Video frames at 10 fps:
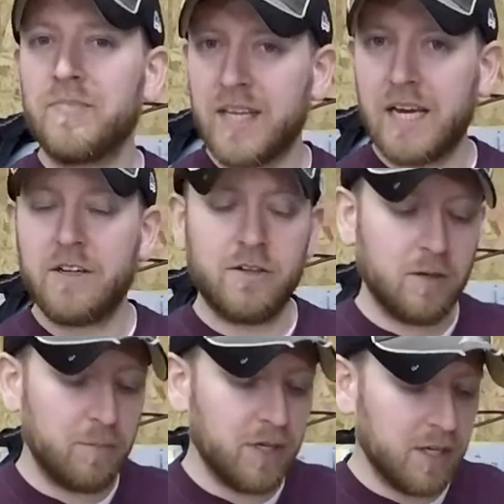That ended
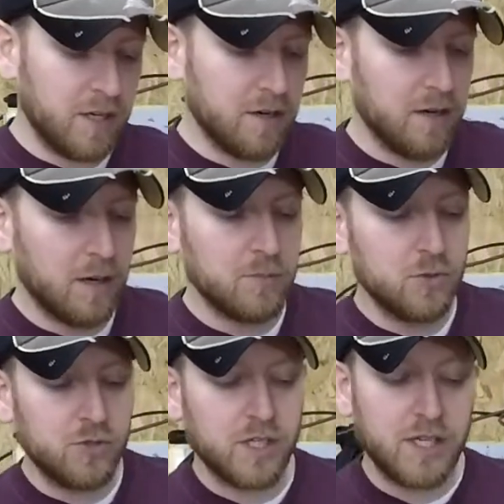up being it. I'm
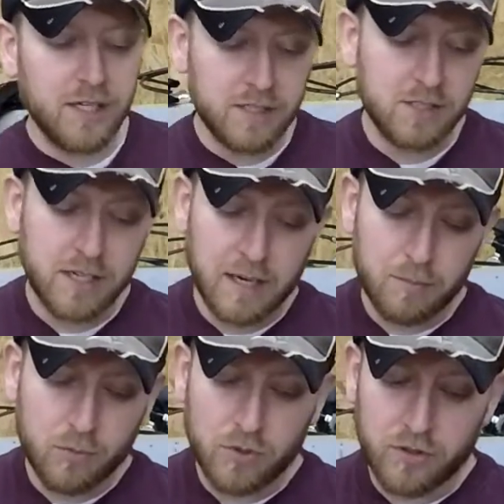using
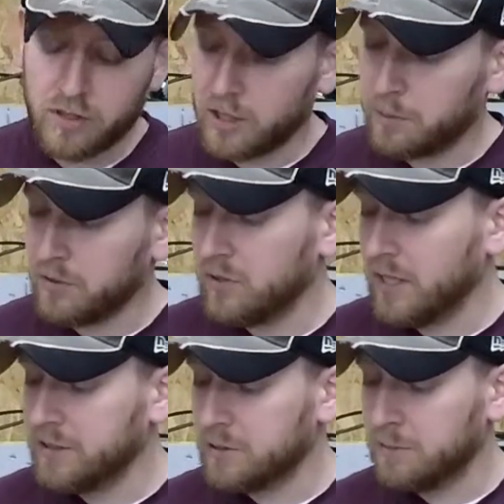Inkscape with a couple of
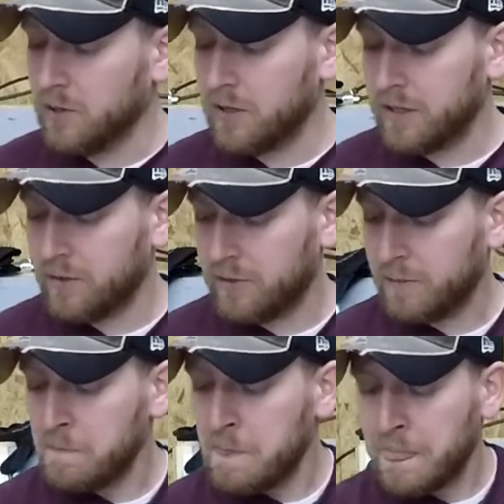laser plugins,
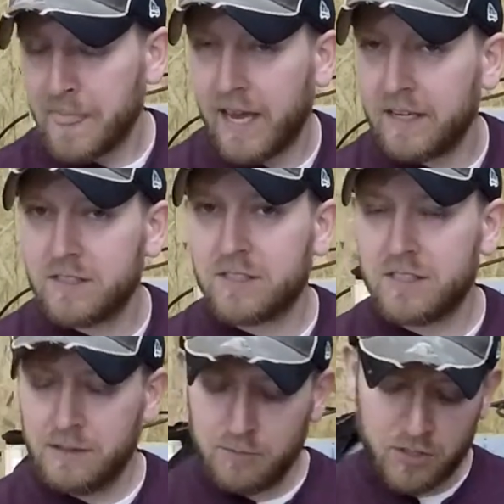and it
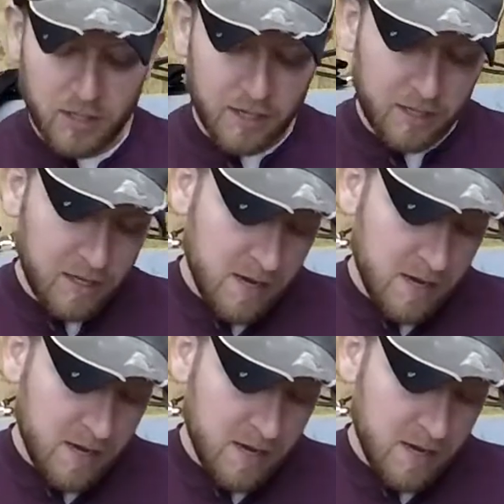seems like